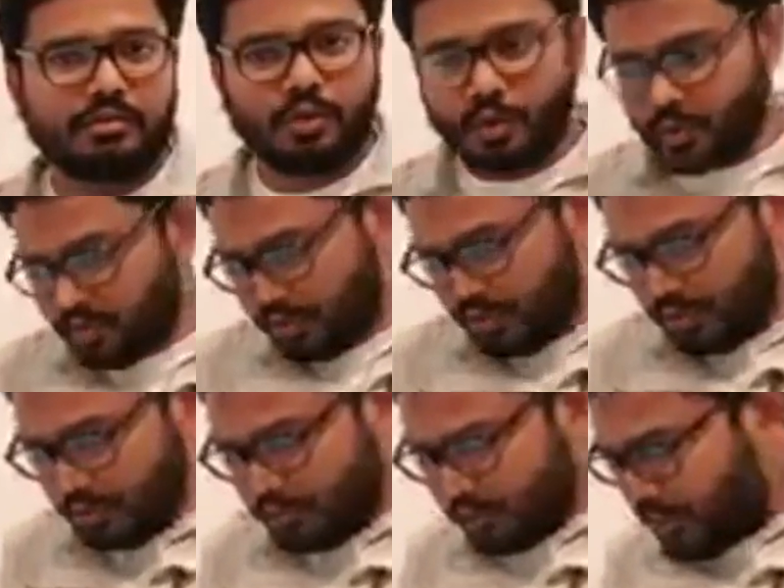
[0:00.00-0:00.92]
So uh,
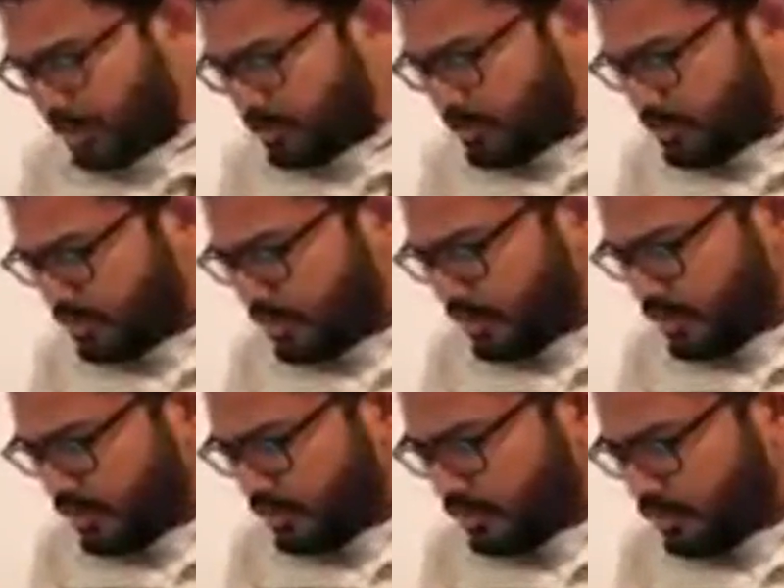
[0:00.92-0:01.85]
let me
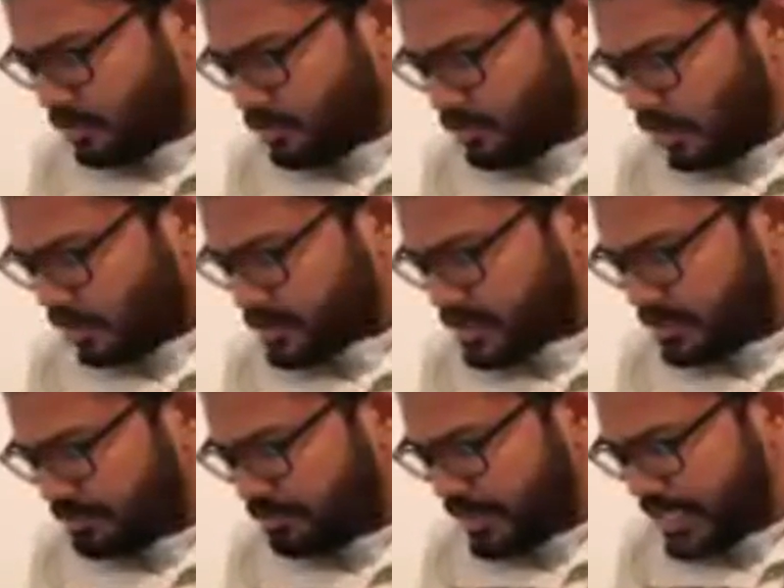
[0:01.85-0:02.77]
see, you say
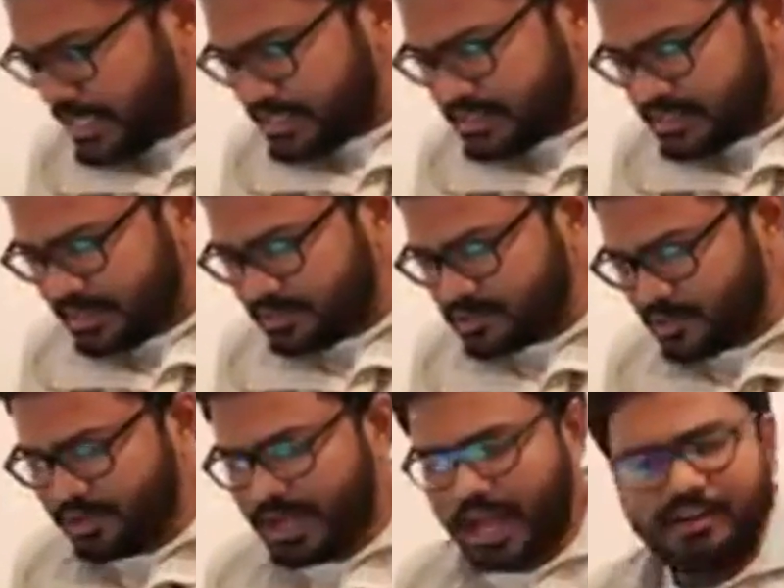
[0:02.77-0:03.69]
option B, C,
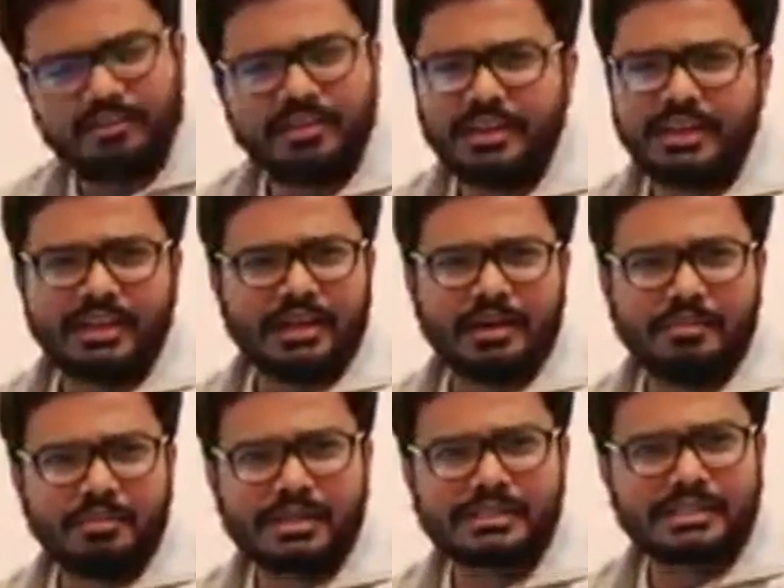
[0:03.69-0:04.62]
so we have
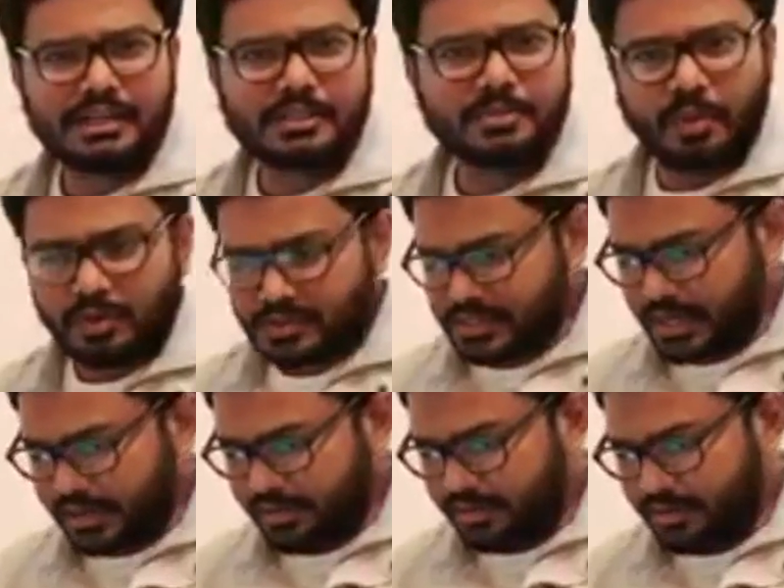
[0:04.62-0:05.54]
mixed response,
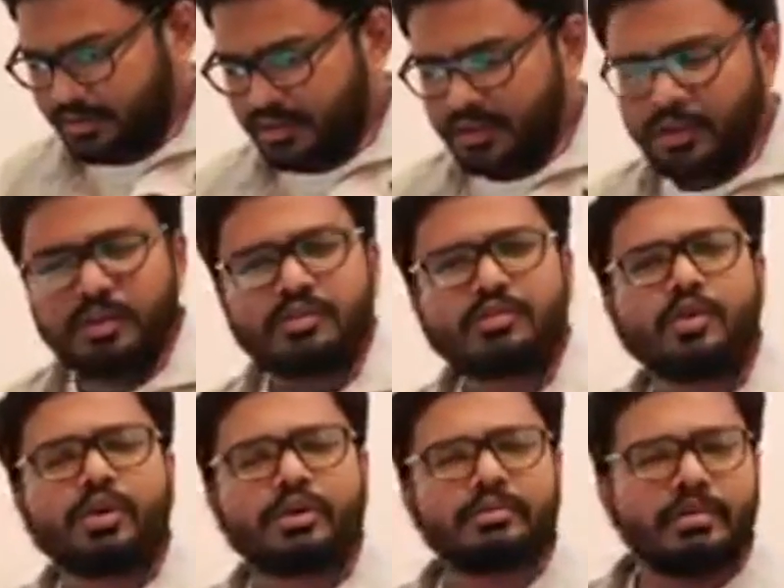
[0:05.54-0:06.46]
right?
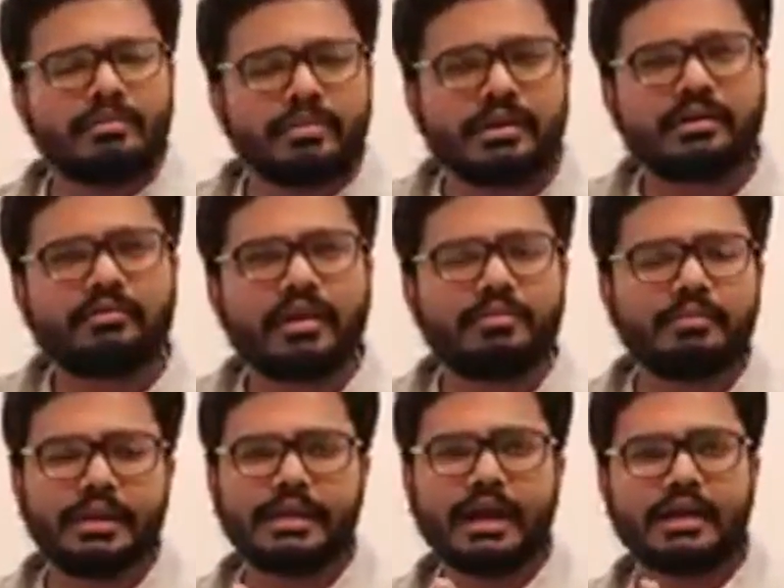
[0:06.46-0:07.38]
So remember
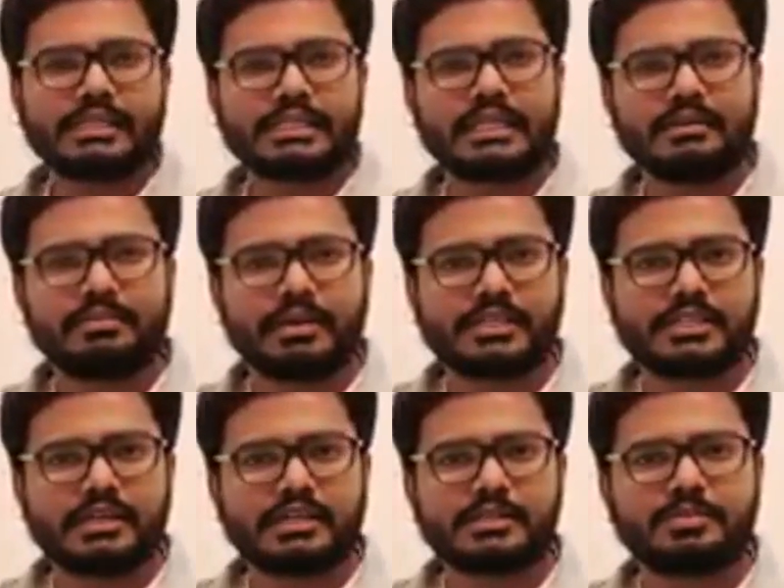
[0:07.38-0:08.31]
when mean arterial
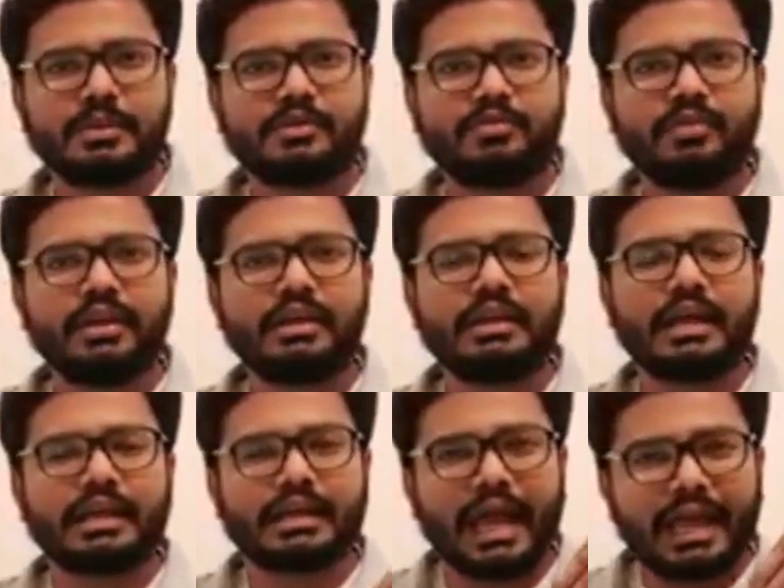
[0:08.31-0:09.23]
pressure is
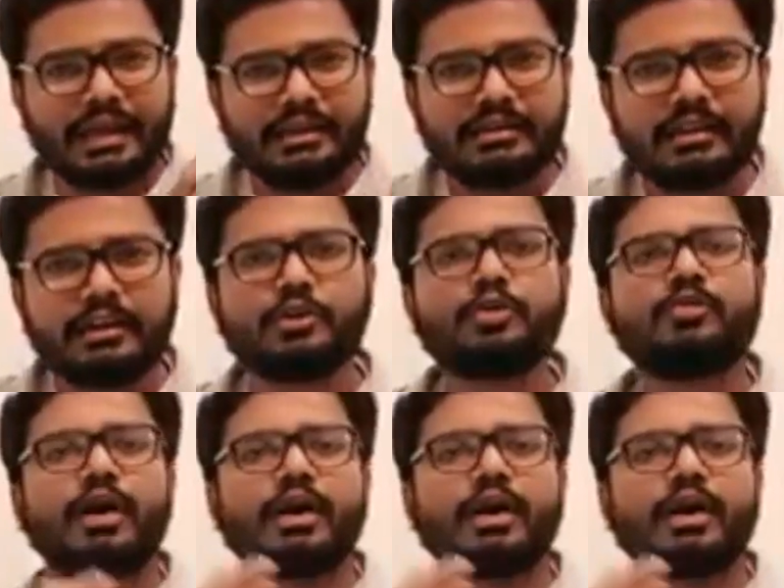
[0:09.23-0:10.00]
between 90 to